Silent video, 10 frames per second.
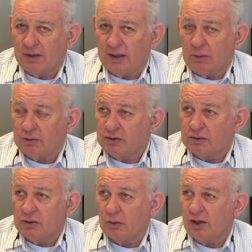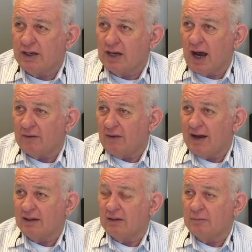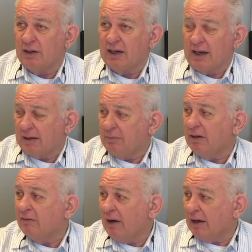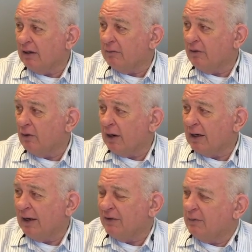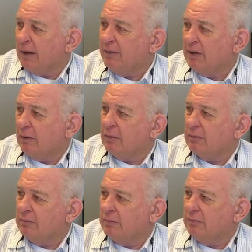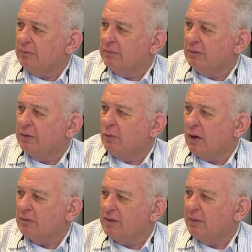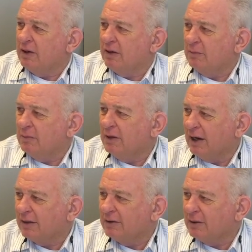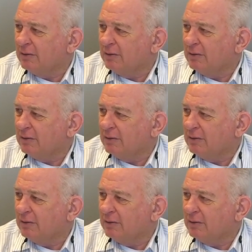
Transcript: It was totally non-violent, but it had been violent before I got there. Maybe they didn't want somebody that me like that.